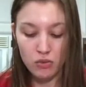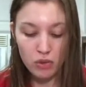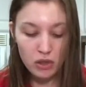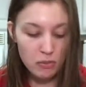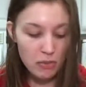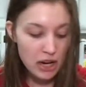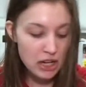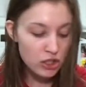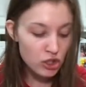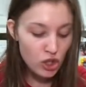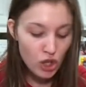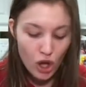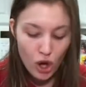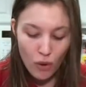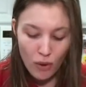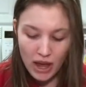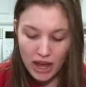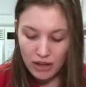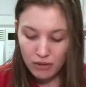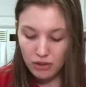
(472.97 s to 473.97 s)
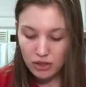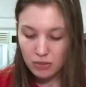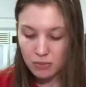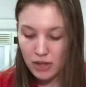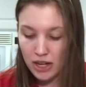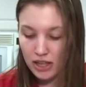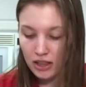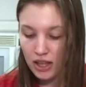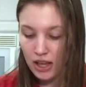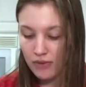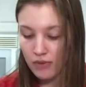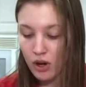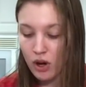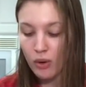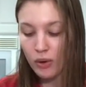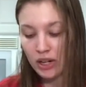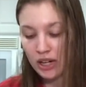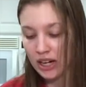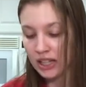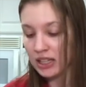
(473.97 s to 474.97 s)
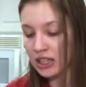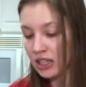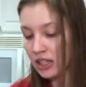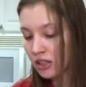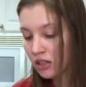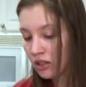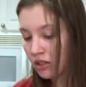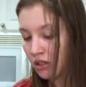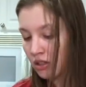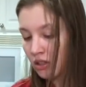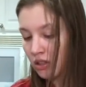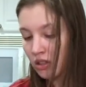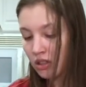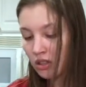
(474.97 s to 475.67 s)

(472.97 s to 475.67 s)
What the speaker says: What am I doing with my life? Oh, and I need.